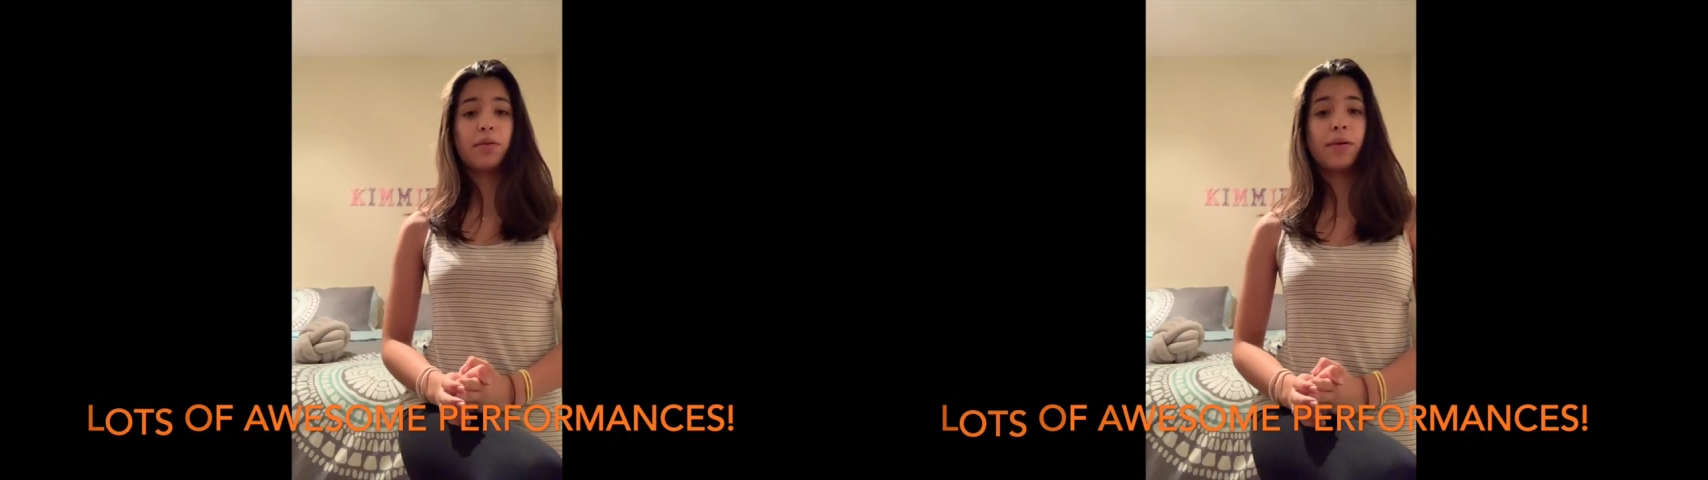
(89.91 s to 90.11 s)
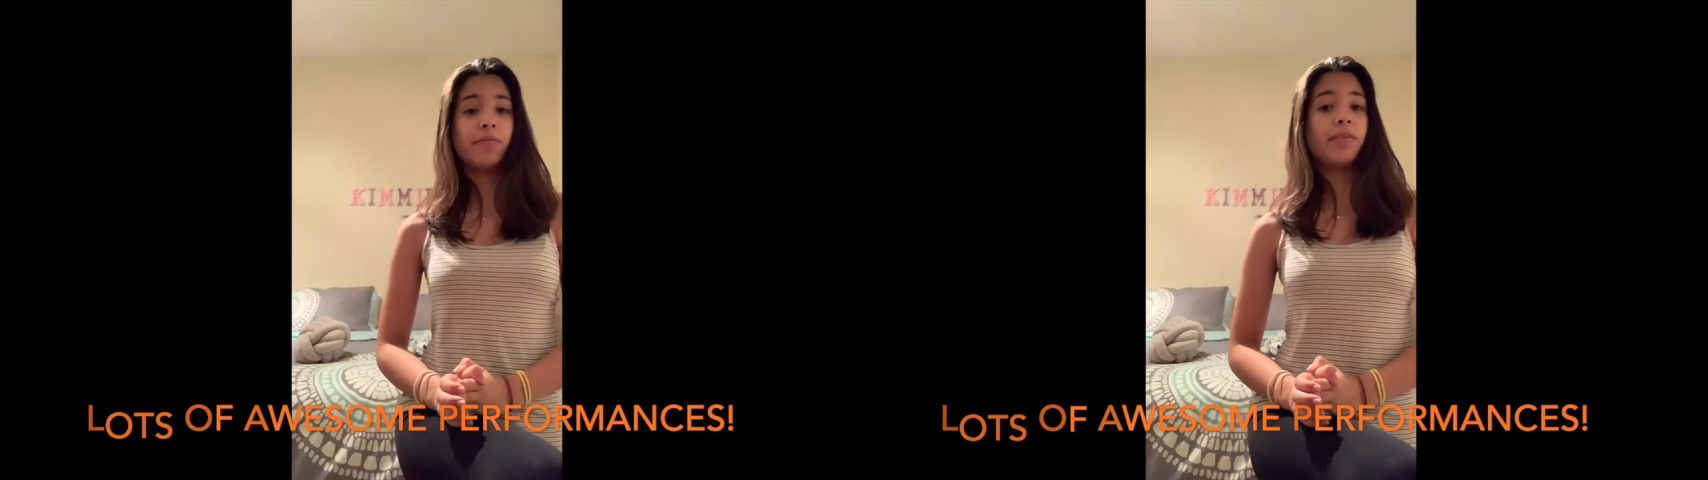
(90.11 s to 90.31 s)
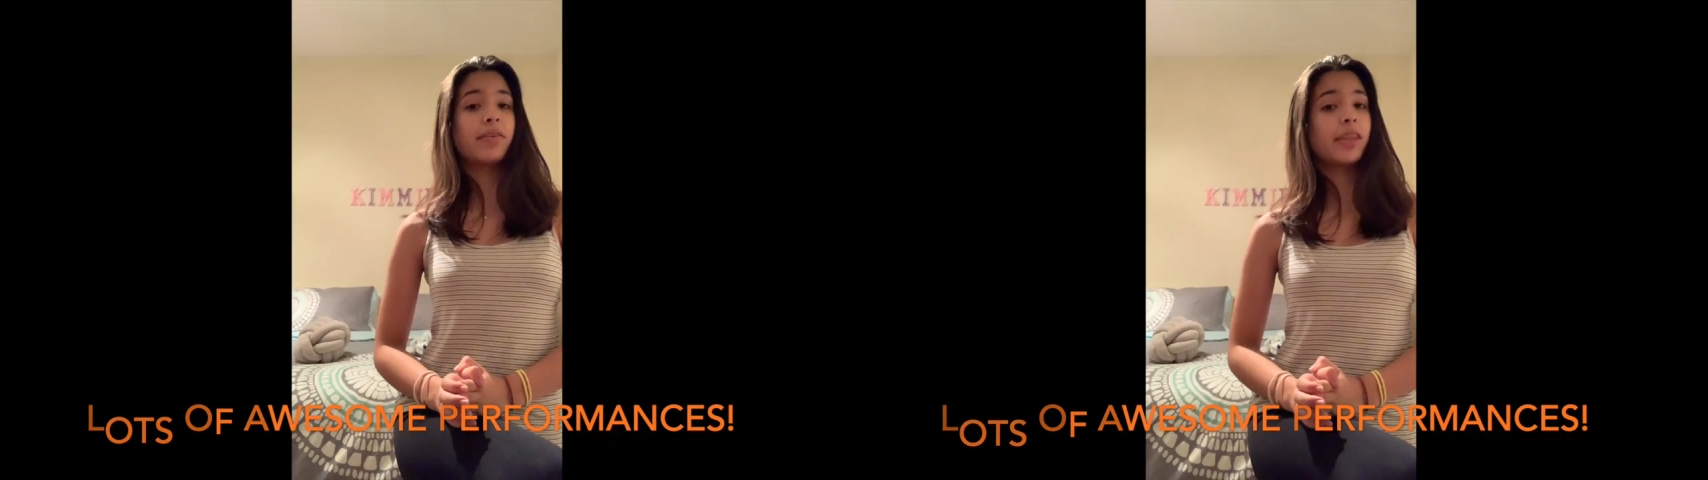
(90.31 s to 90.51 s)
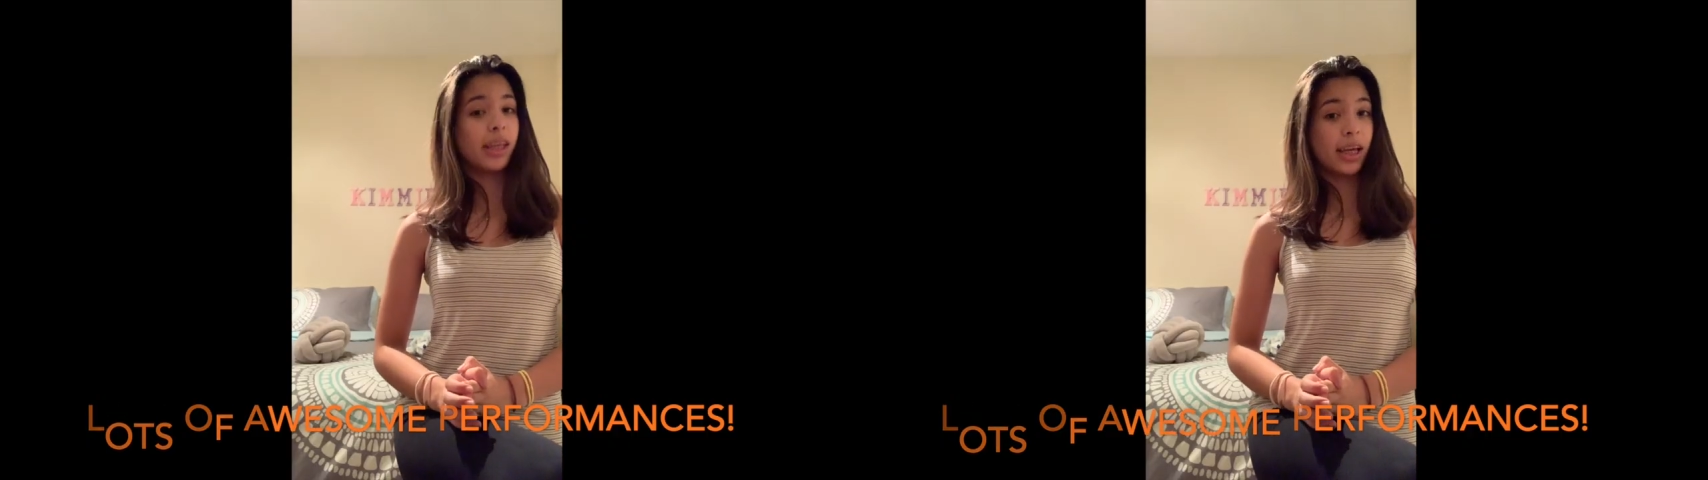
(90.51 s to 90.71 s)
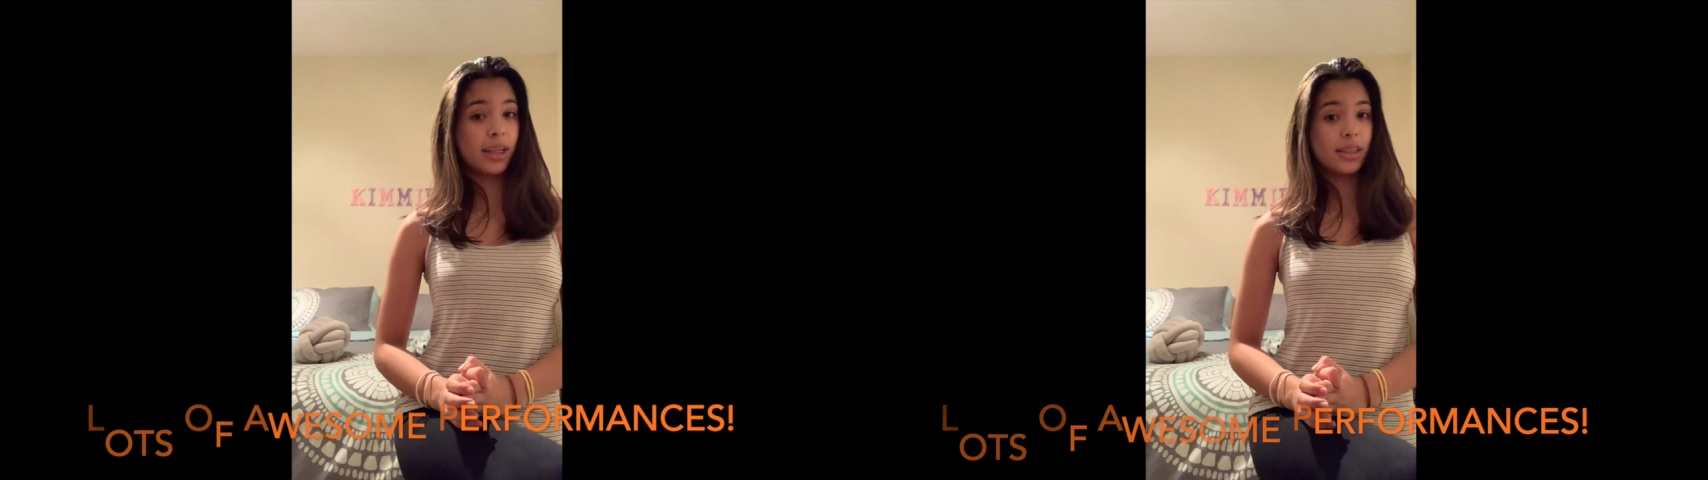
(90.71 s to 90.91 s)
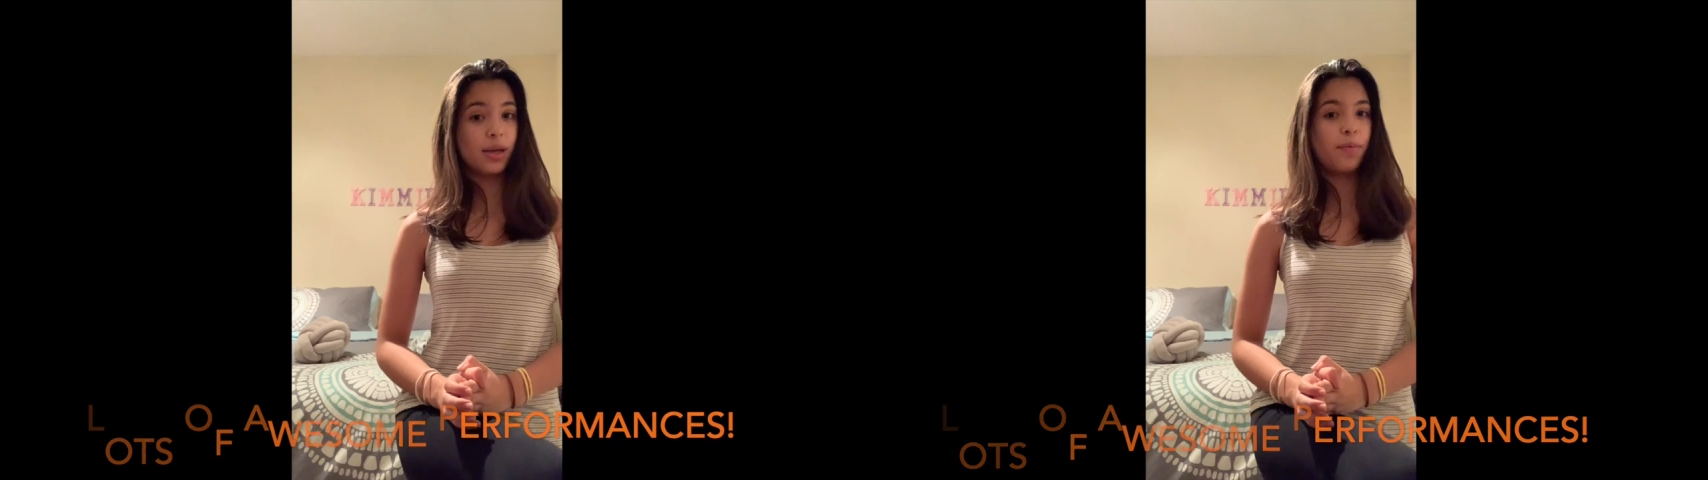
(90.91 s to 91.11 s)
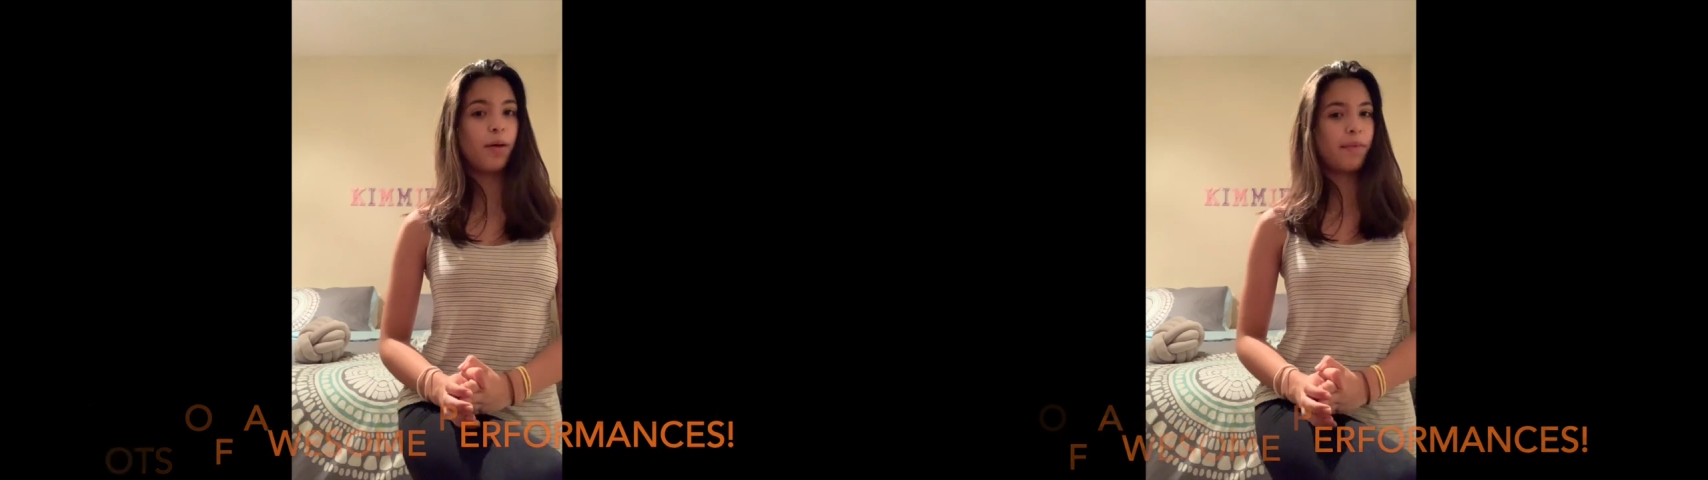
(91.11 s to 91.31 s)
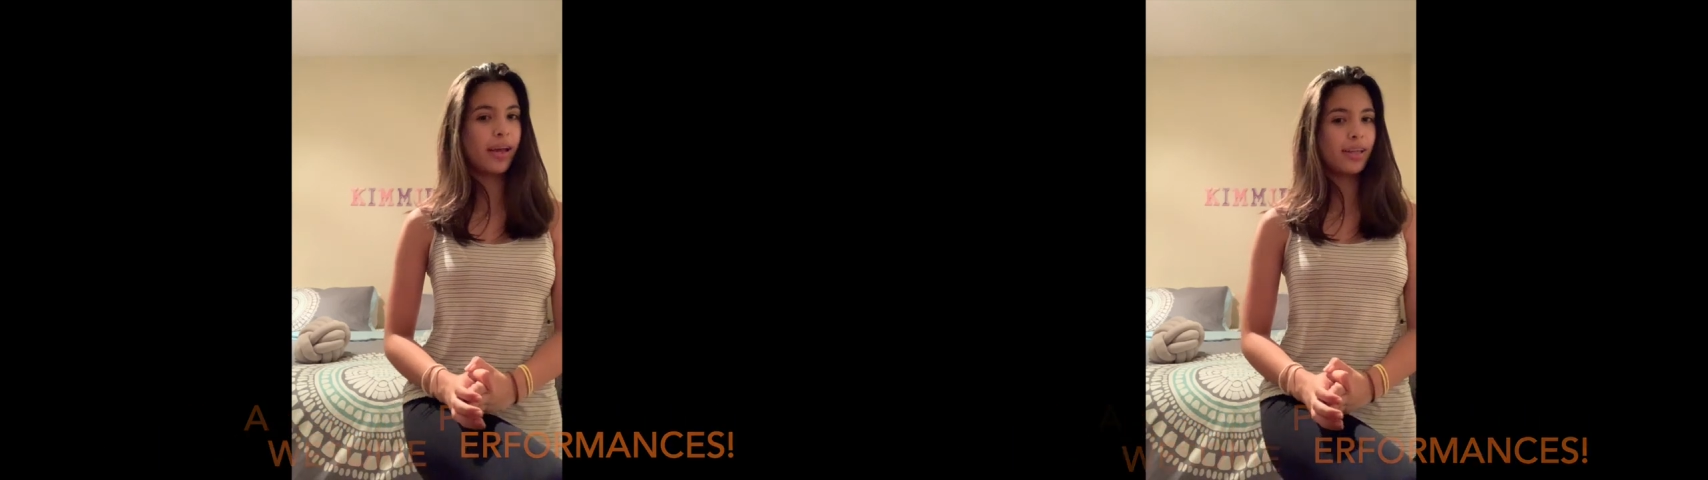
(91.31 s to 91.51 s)
of my favorite things
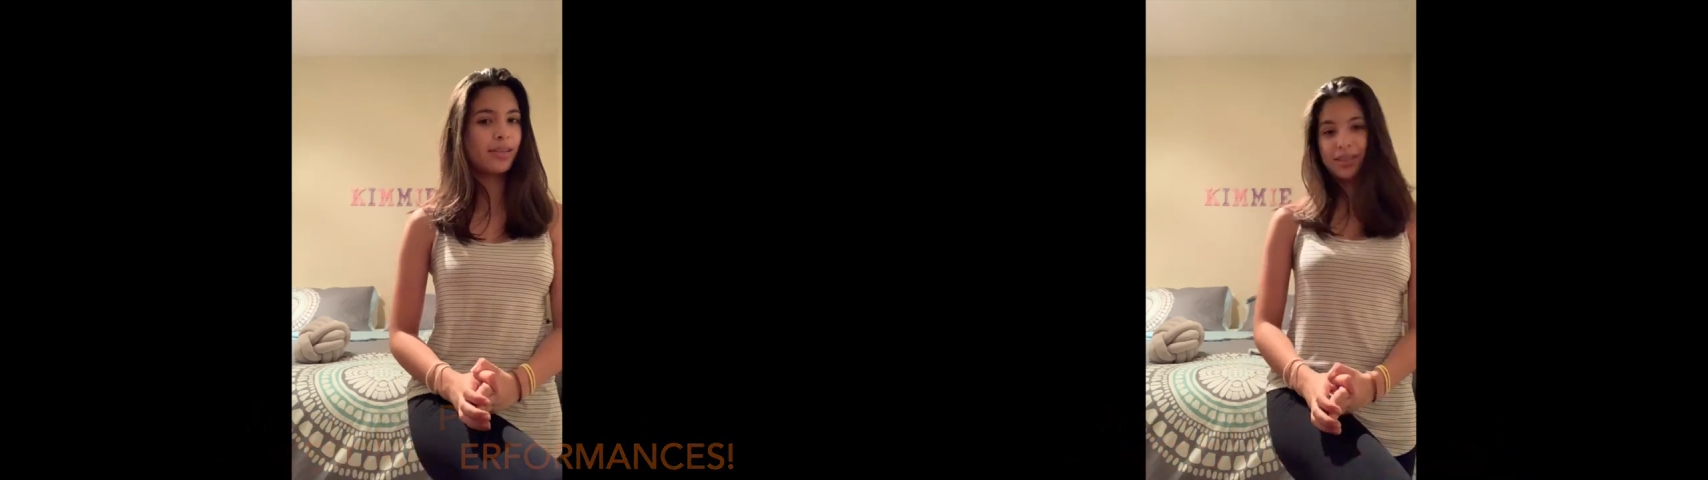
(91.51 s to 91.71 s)
about bands.